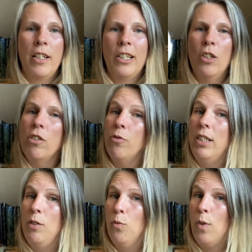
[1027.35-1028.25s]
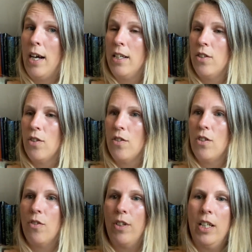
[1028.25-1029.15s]
It looks really white on
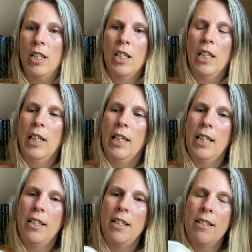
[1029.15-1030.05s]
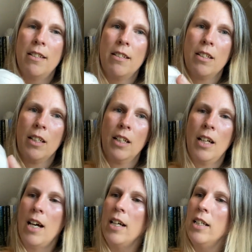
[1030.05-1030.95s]
screen. It is
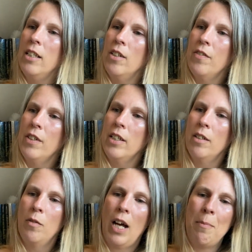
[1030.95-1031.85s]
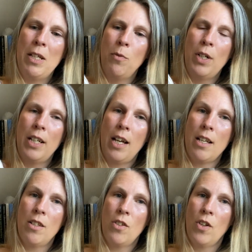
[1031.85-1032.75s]
kind of a, I mean, when
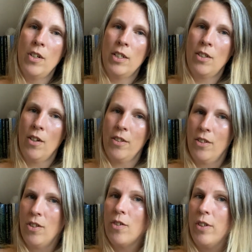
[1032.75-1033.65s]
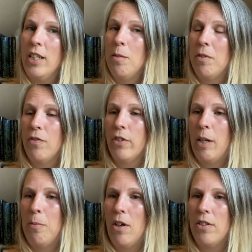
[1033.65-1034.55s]
I saw it on screen before I
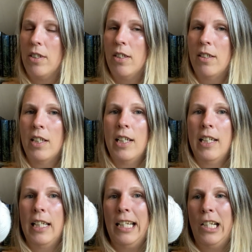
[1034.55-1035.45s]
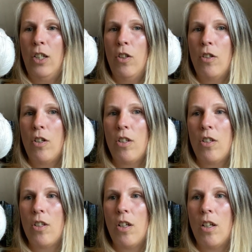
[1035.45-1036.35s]
bought it, it
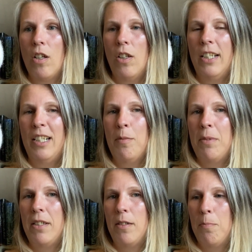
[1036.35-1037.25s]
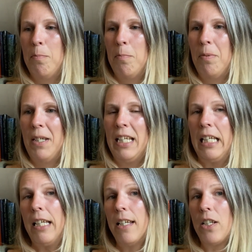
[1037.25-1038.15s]
looks a little bit
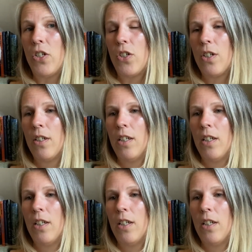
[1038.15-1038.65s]
pinkish.